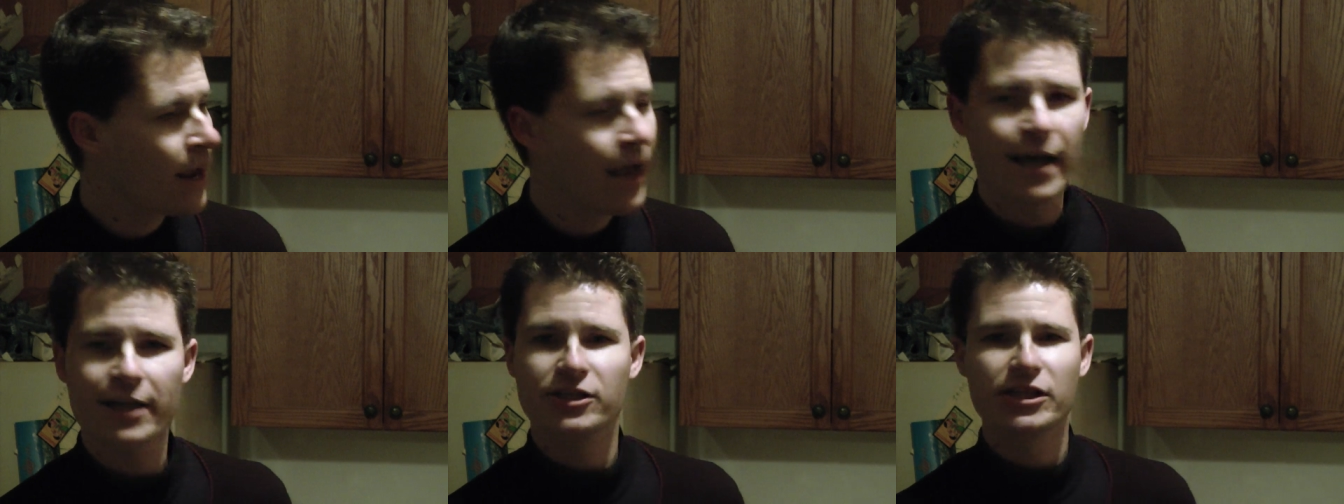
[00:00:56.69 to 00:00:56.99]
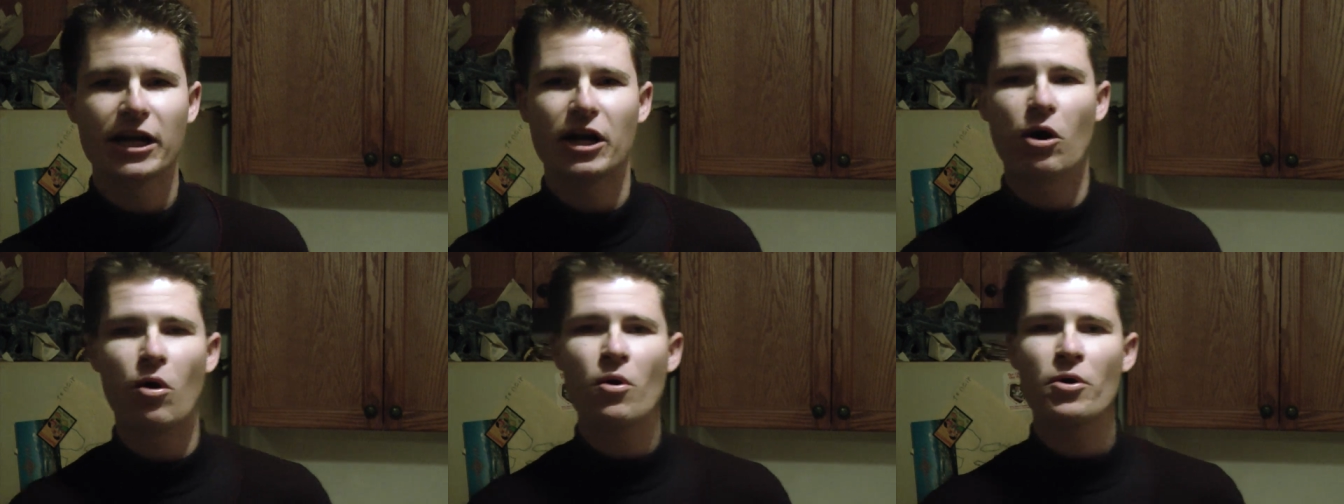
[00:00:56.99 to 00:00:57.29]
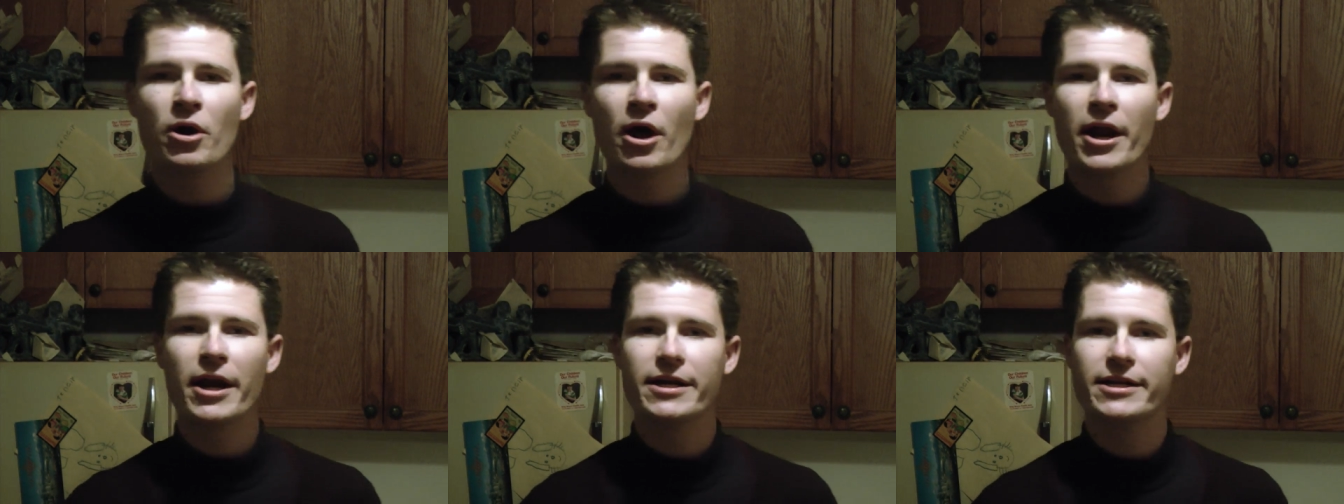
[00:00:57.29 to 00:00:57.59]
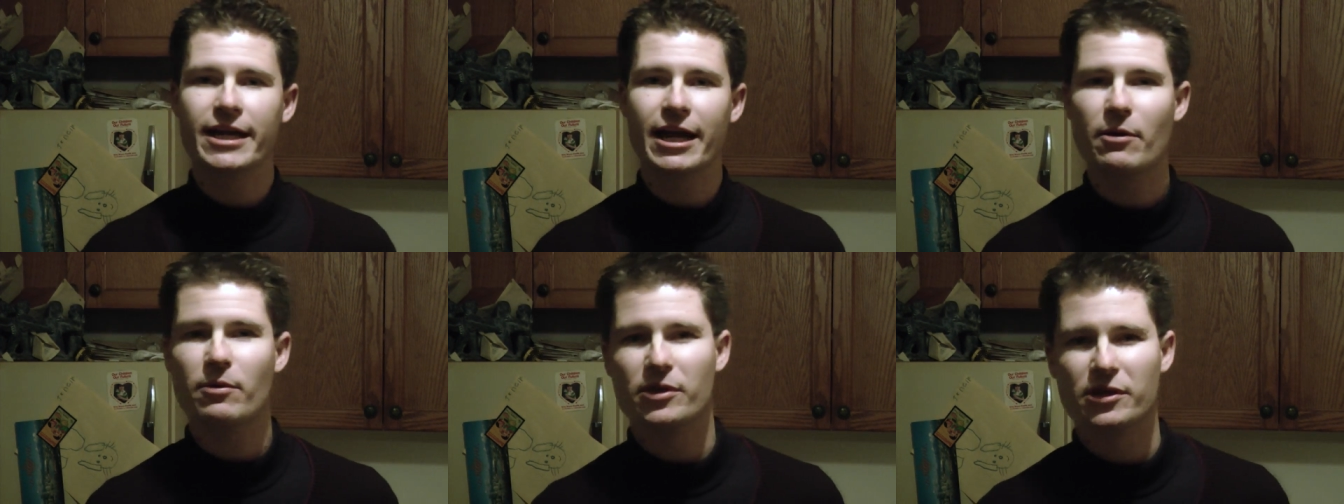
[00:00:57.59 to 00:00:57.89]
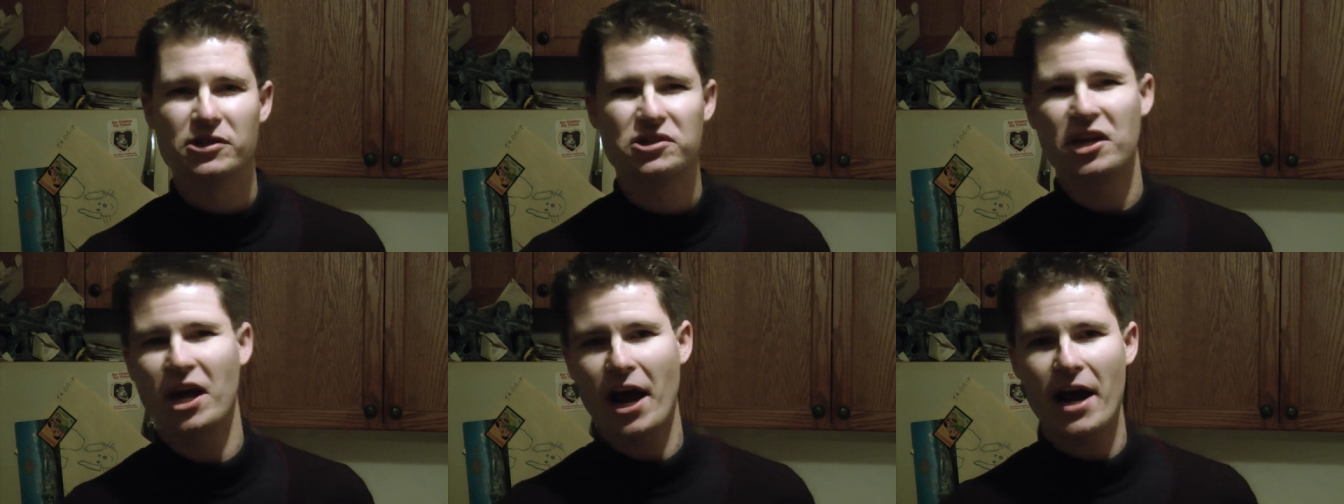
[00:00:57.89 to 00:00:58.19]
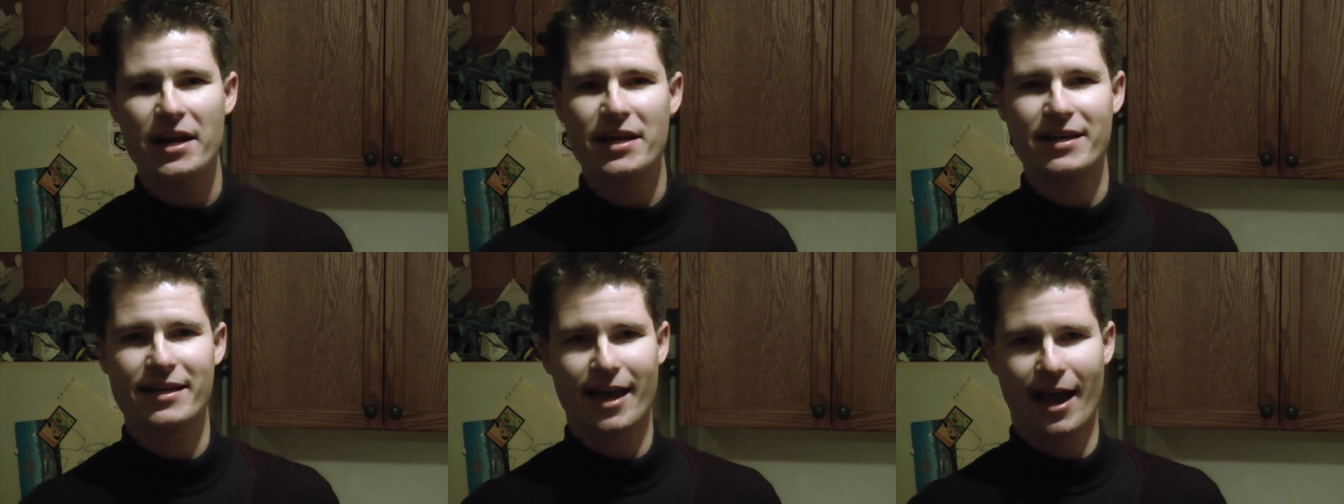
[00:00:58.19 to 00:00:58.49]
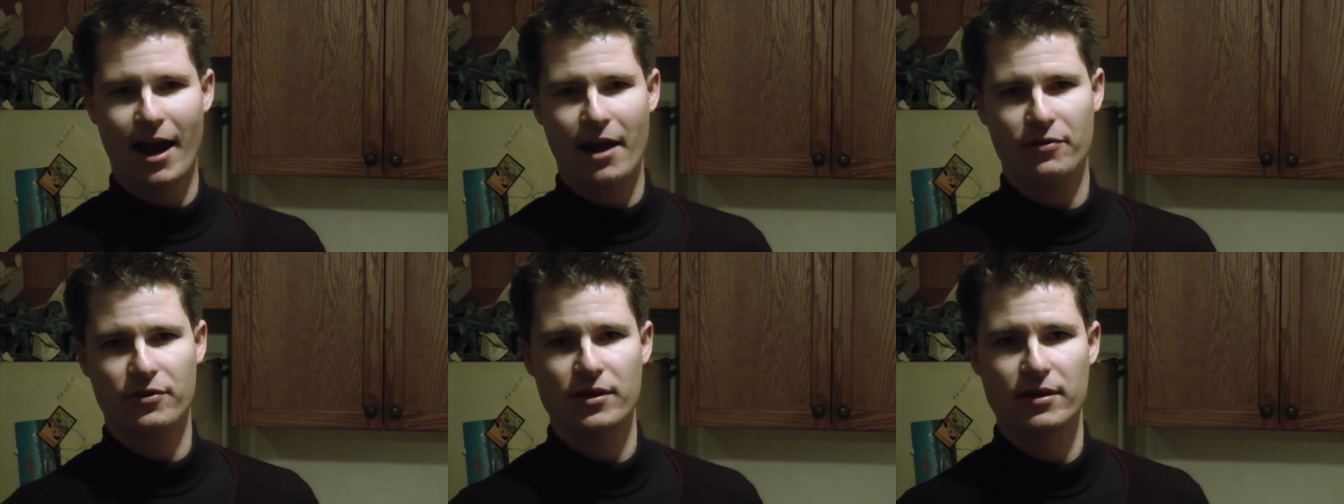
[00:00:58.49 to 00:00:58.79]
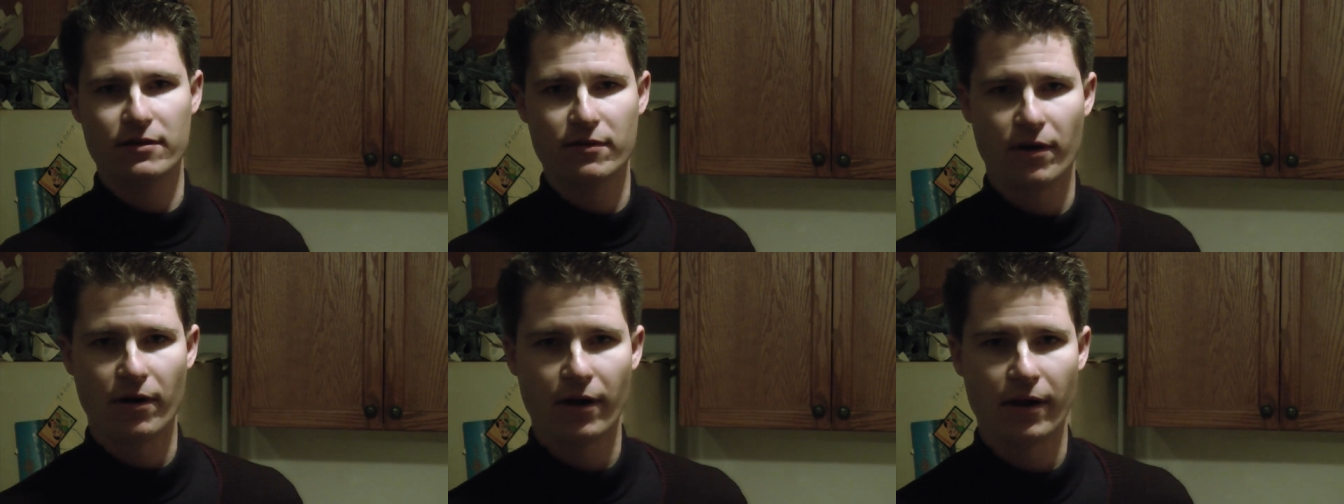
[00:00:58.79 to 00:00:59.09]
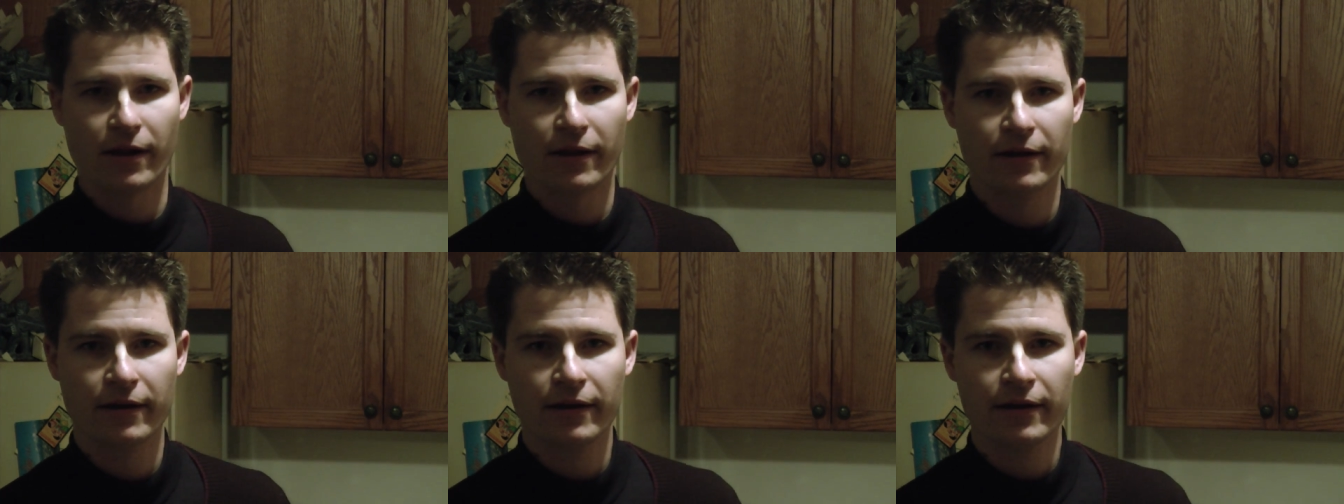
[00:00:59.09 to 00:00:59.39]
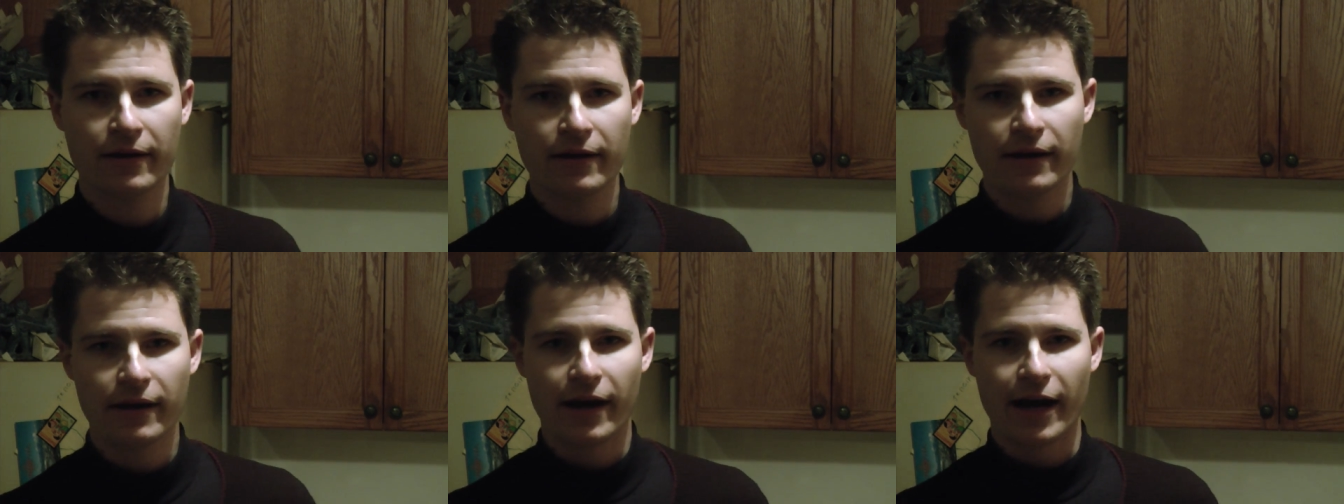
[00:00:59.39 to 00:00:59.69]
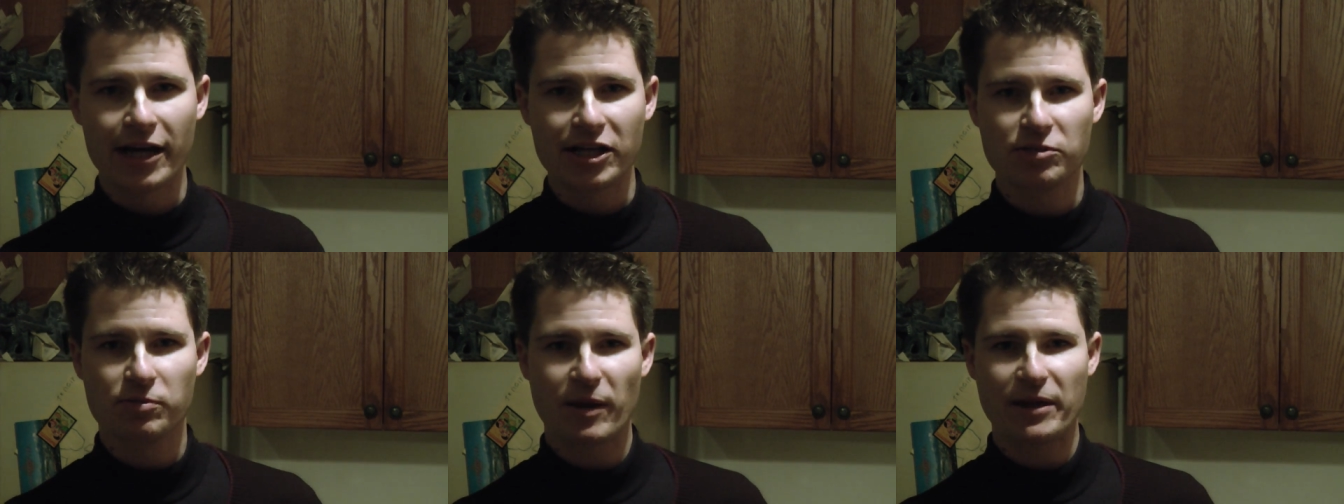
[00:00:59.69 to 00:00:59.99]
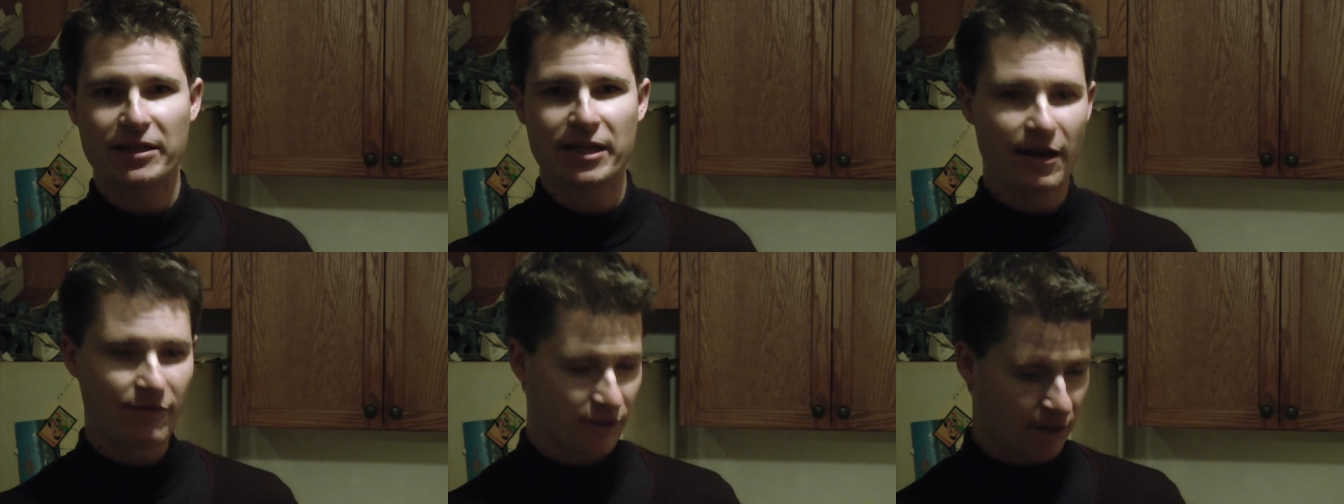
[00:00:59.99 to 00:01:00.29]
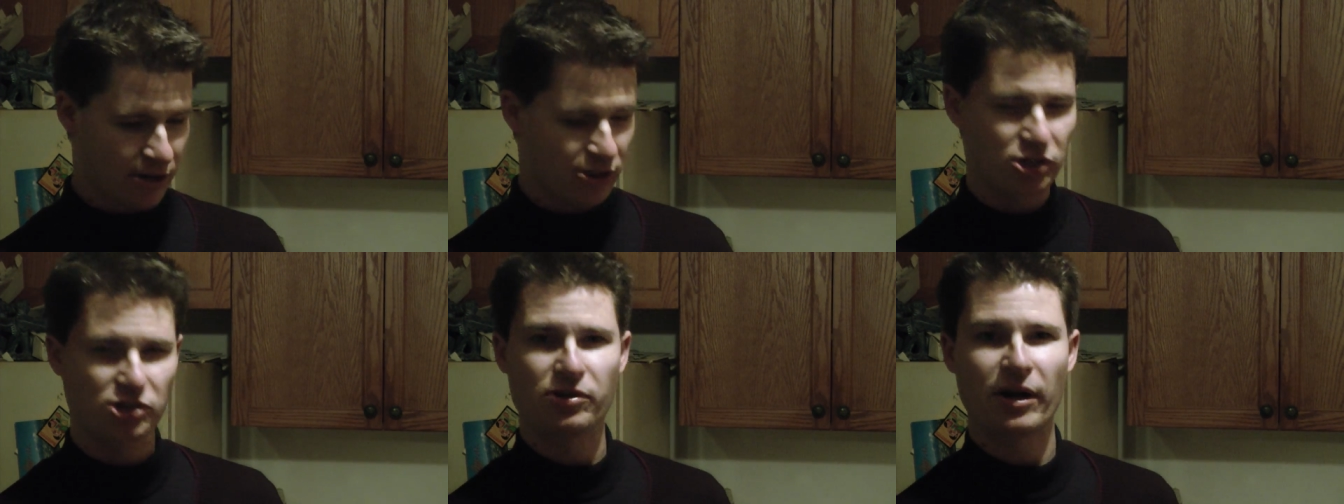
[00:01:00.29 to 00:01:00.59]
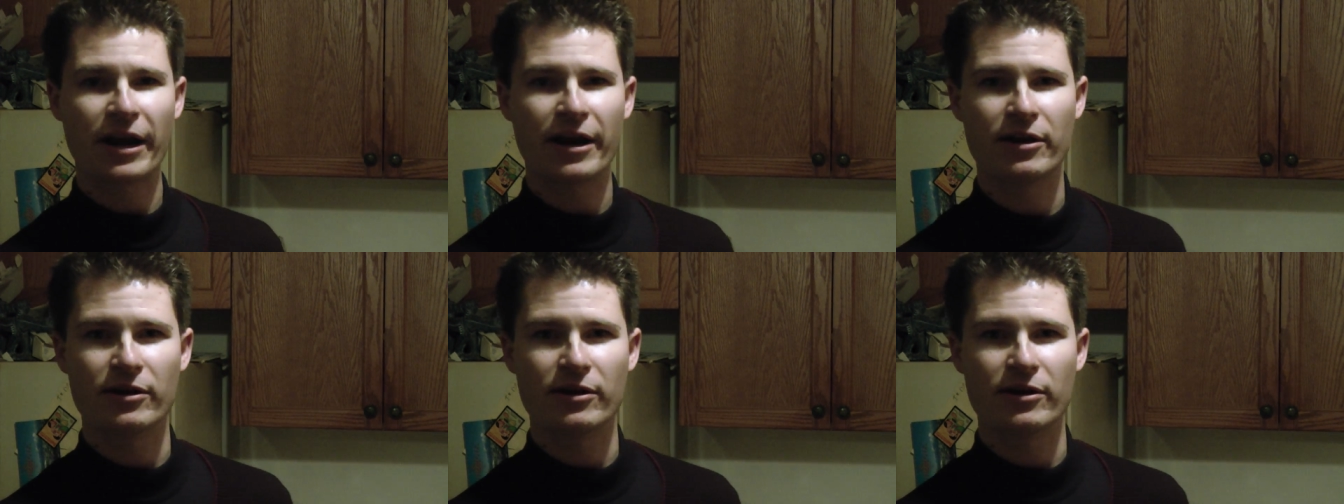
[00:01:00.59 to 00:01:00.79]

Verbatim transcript: It's like going on a date with a chatty Cathy doll. I expect you have a little string